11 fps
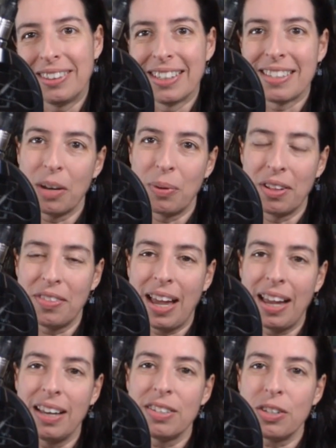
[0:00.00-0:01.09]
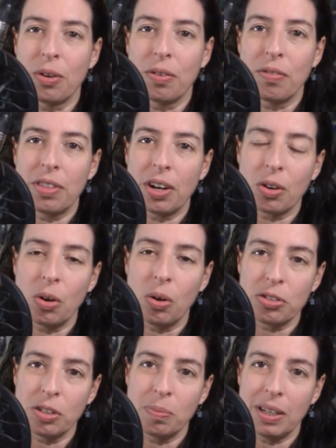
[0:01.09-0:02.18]
this, I want that. And so their goal
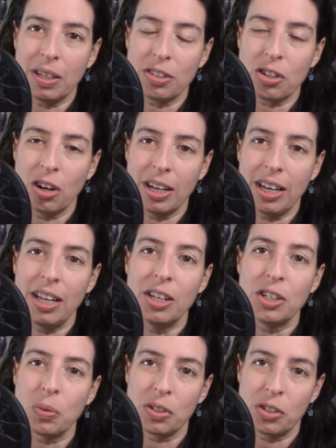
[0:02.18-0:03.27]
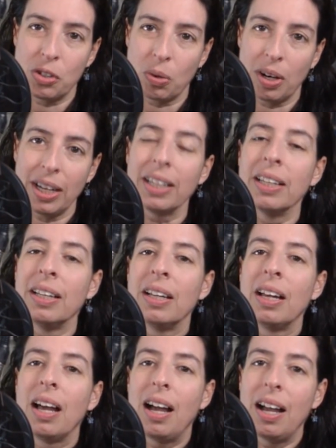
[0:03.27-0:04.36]
should be to turn it into a story.
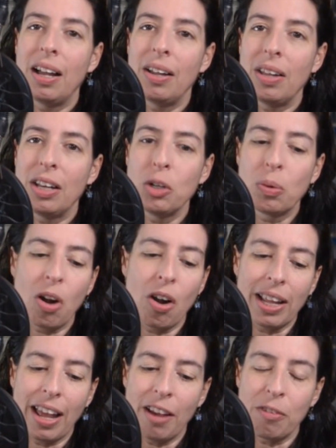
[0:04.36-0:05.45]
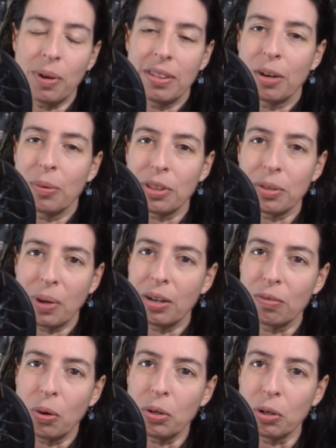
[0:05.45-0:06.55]
And you were already halfway there with the way you
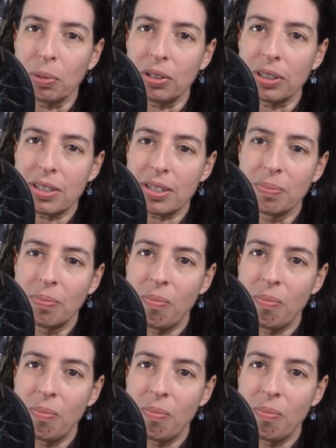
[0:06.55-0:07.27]
wrote your bullets.